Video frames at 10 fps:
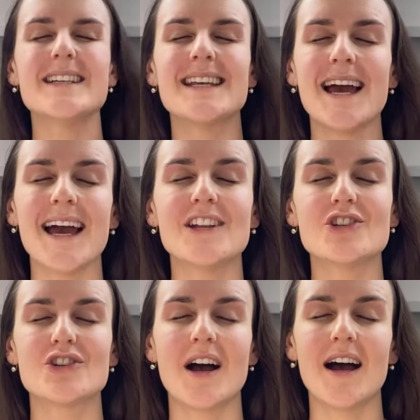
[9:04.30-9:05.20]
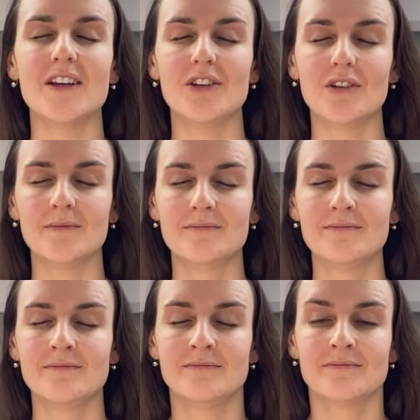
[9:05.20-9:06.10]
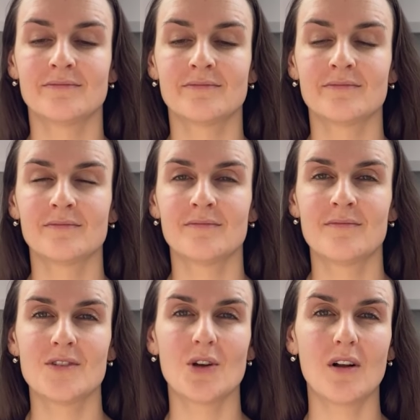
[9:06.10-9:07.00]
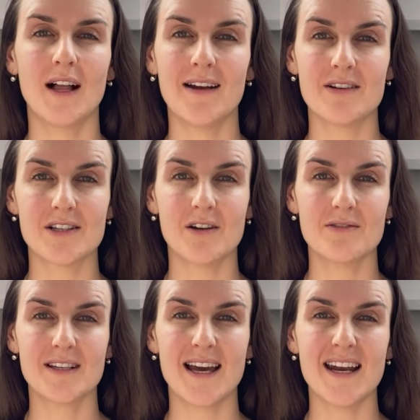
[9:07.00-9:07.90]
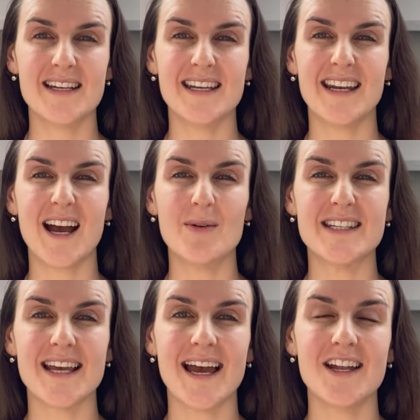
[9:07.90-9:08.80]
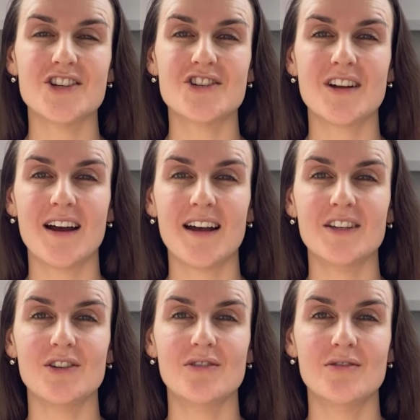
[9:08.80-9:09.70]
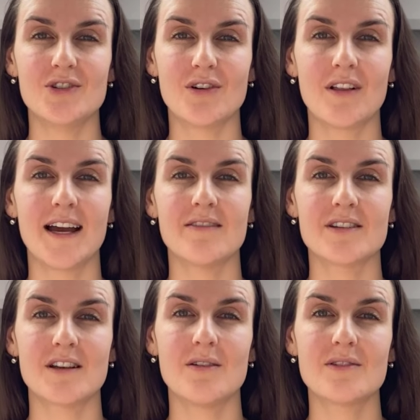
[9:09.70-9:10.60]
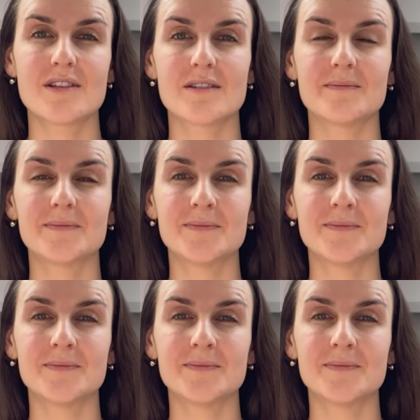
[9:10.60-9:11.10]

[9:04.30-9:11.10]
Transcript: attached are you to your client results? Out of 10, how attached are you to your client results?